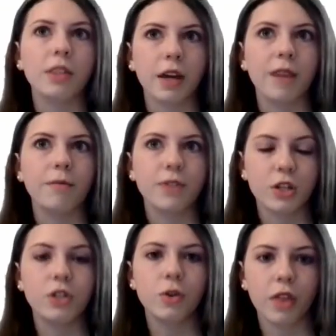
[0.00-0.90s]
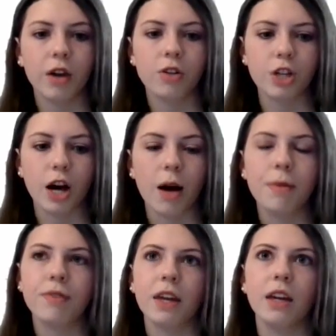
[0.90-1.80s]
them to do their job.
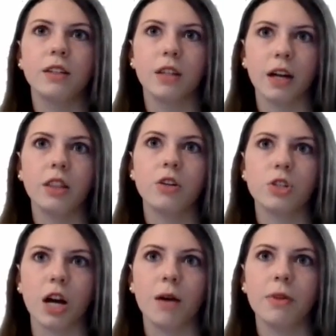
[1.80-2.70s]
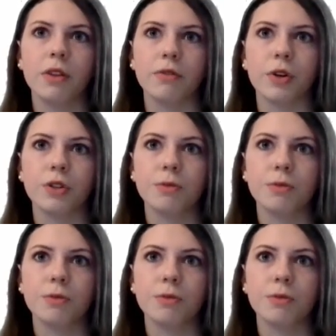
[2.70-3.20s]
If they had done their job in the first